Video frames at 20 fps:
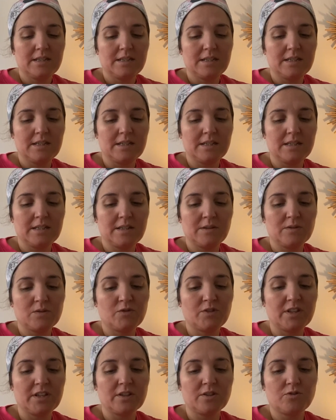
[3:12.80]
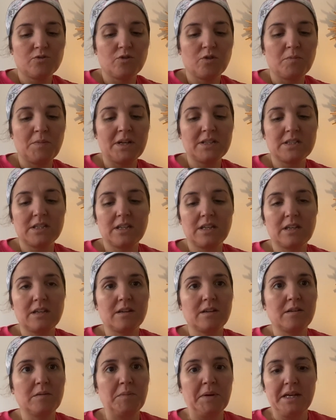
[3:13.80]
it was really a traumatic
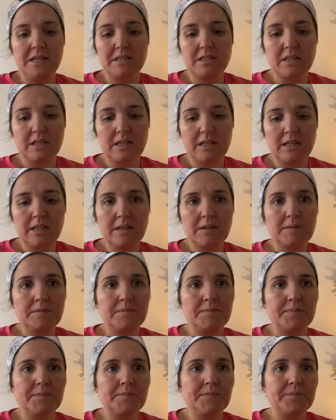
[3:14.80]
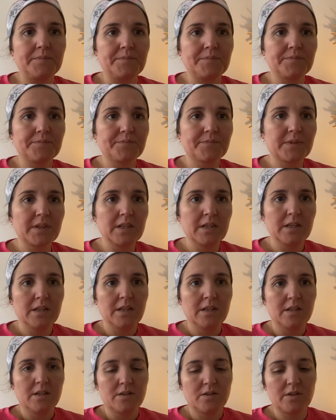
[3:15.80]
passing.
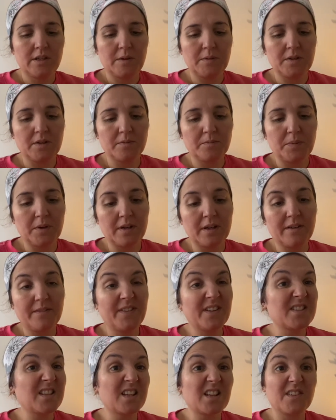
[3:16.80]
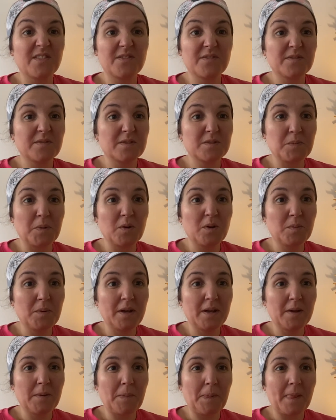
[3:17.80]
So yeah, but it feels like I've spoke
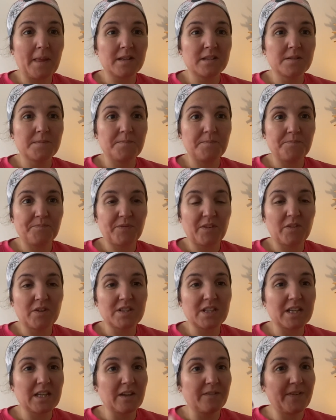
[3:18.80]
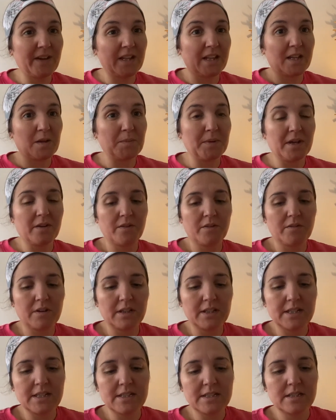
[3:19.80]
about it. It feels like it felt like a bit of a
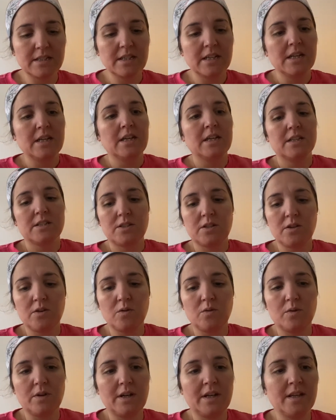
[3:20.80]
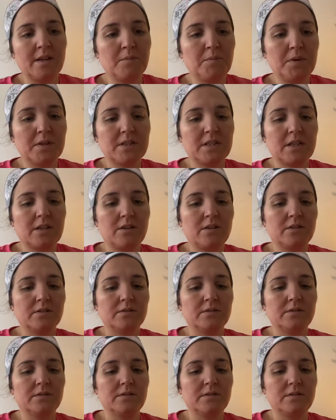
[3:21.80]
release. So I am putting
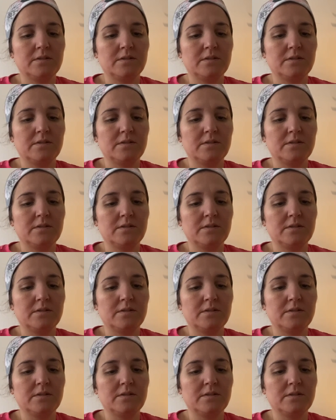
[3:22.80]
on